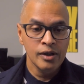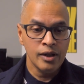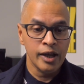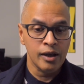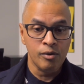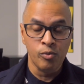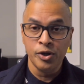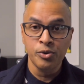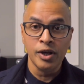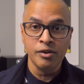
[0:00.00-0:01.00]
like where
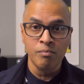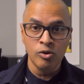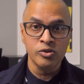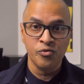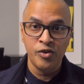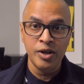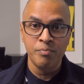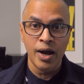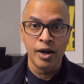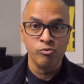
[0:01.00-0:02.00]
you get the most
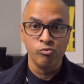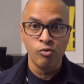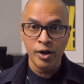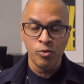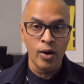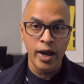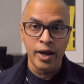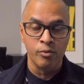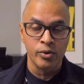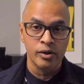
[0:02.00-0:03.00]
feedback right
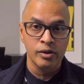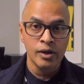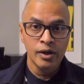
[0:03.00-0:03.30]
away, where